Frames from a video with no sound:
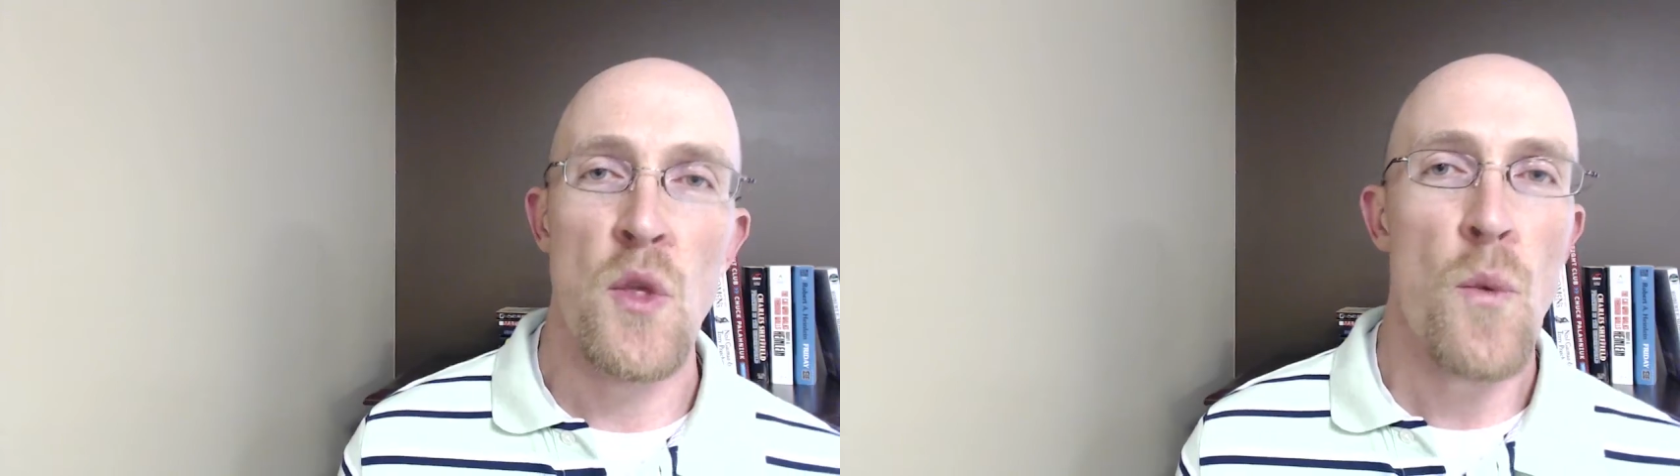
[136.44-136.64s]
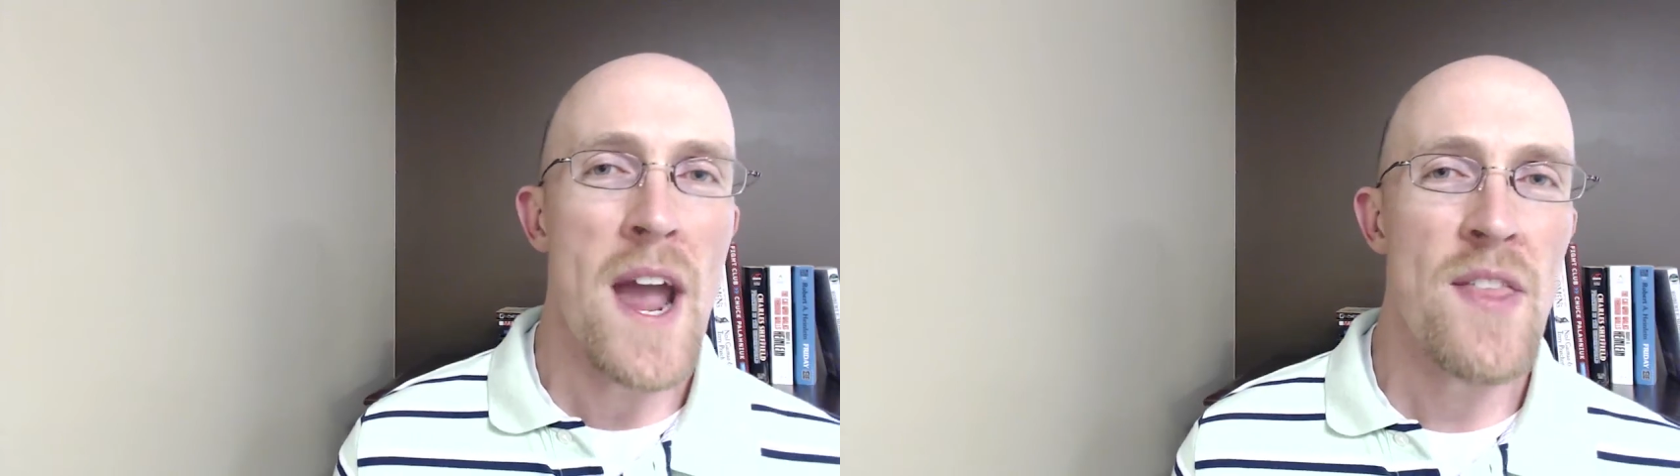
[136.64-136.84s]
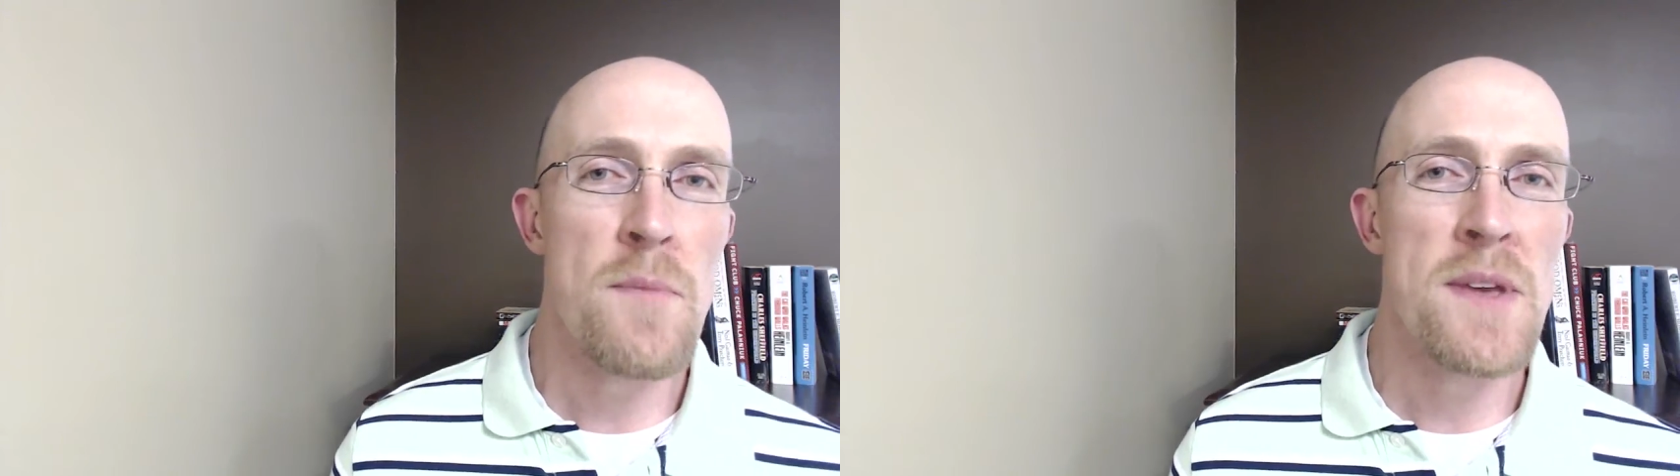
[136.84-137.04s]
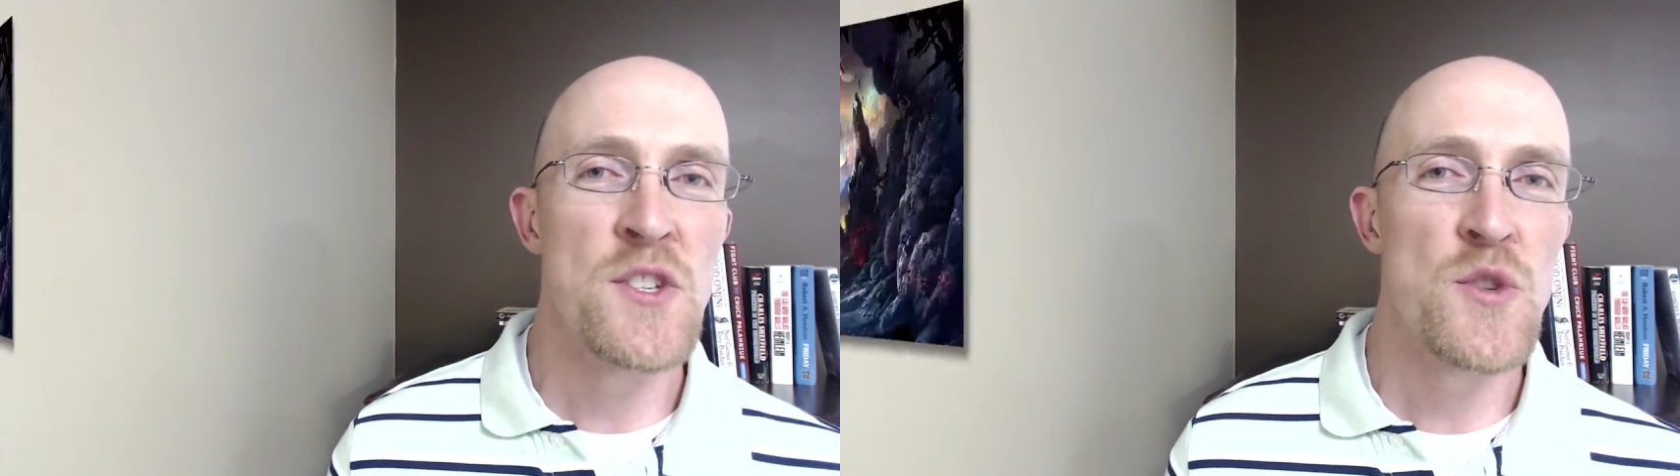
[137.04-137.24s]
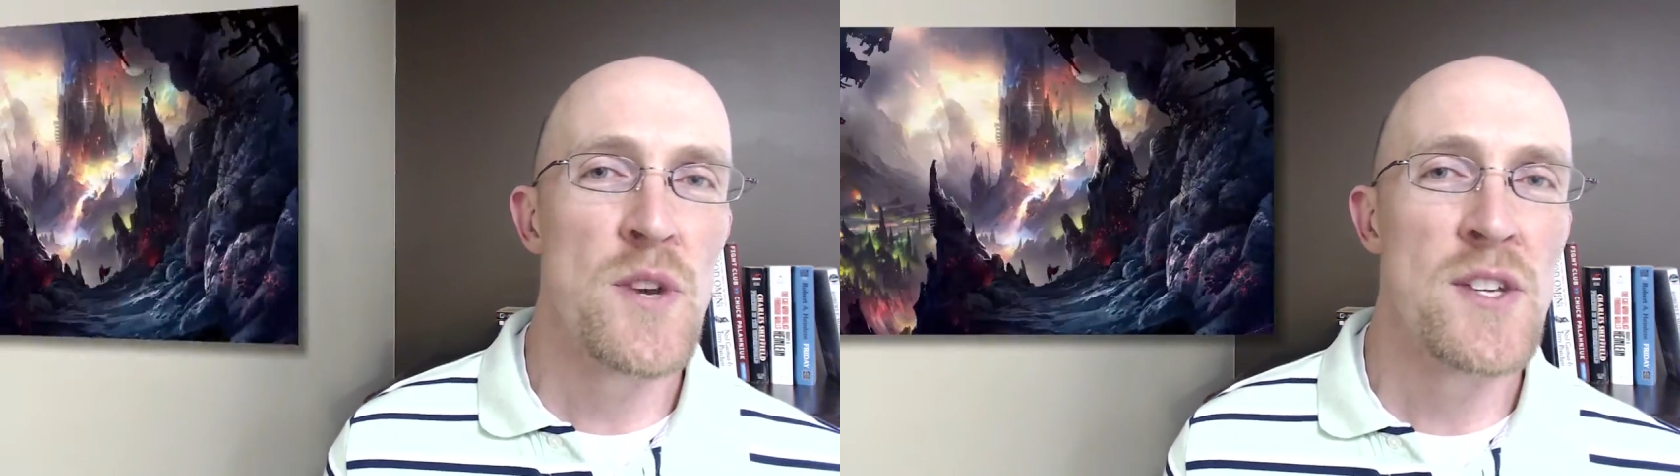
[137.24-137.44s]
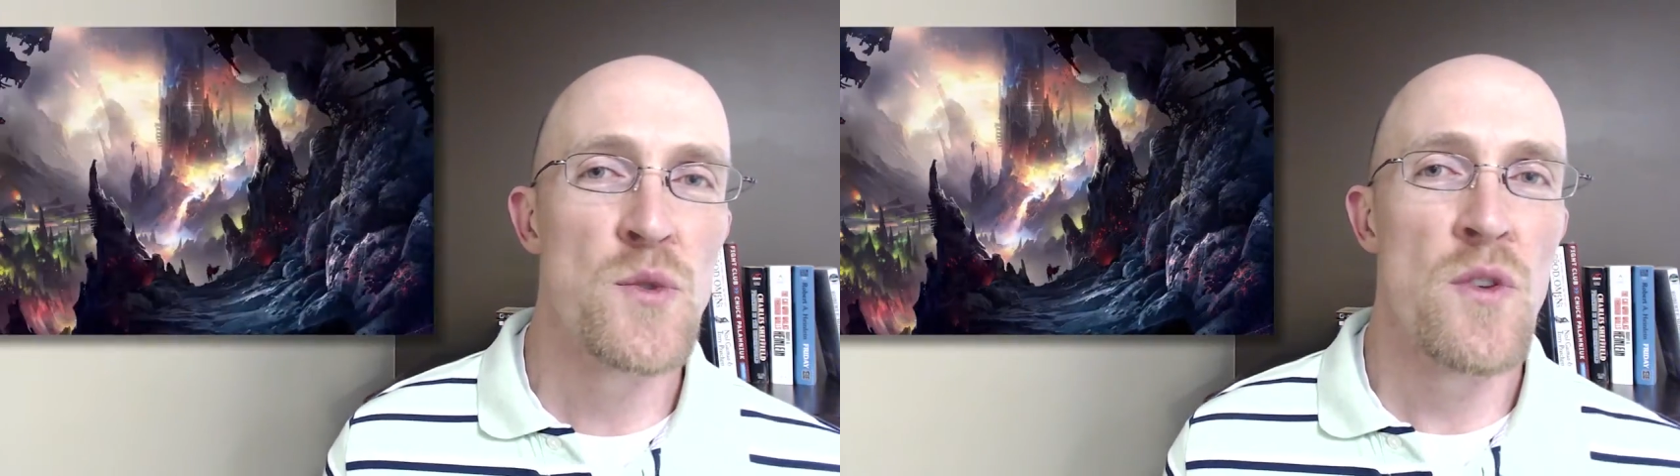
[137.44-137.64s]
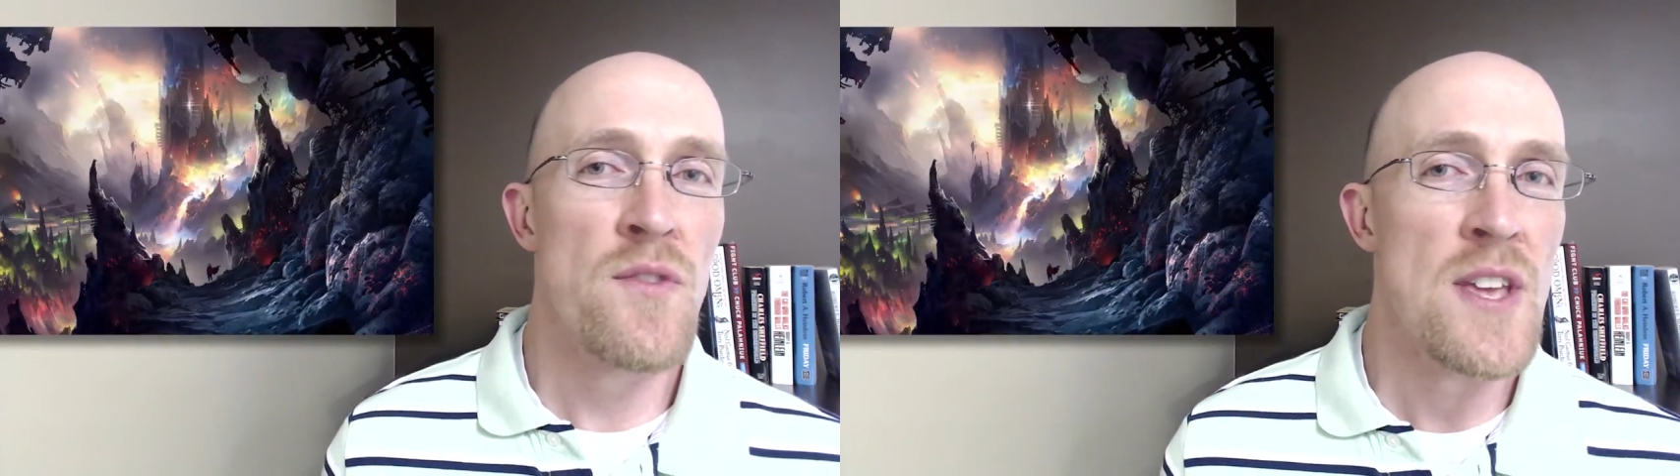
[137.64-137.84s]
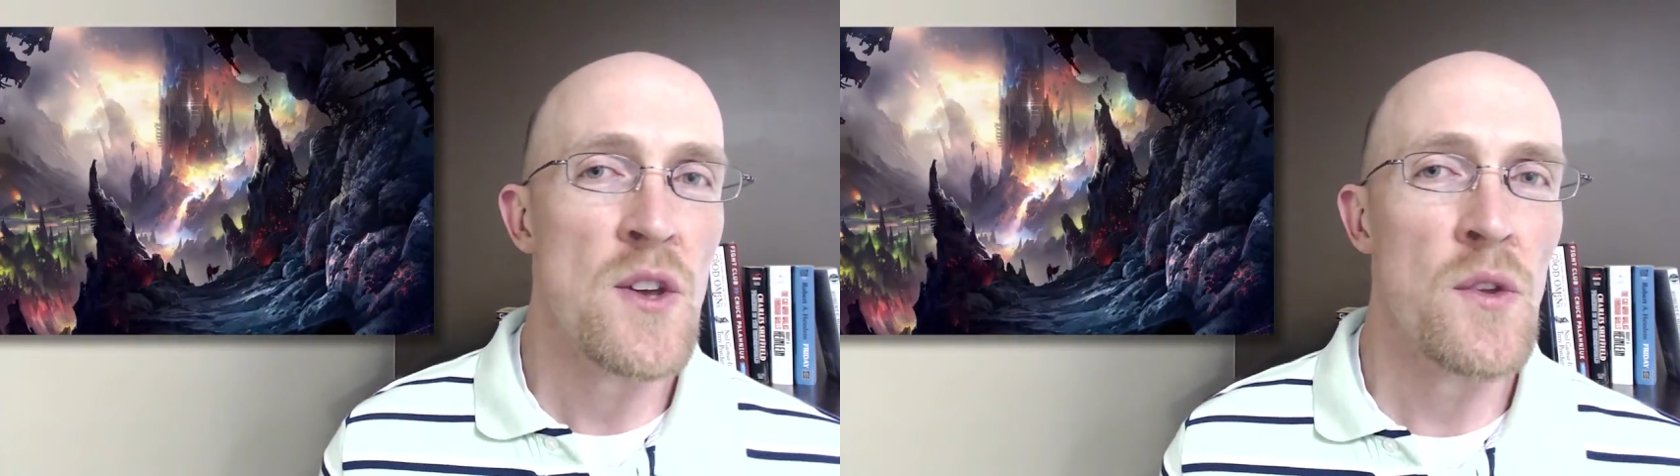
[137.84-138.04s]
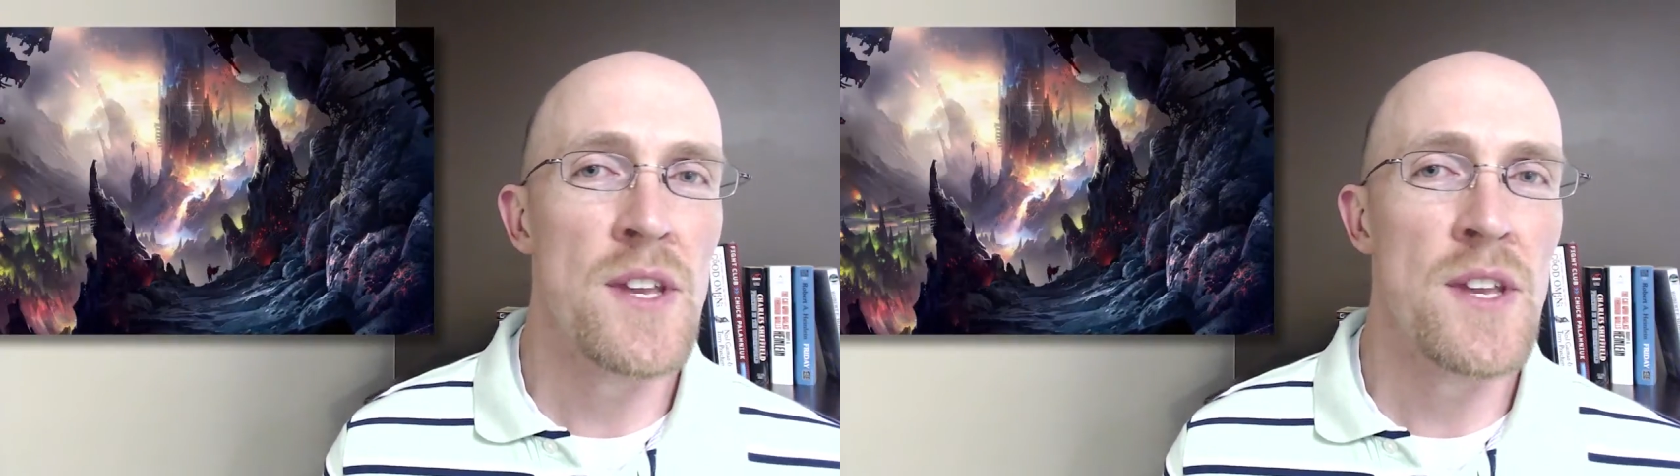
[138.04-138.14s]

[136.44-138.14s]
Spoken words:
way the mystery is revealed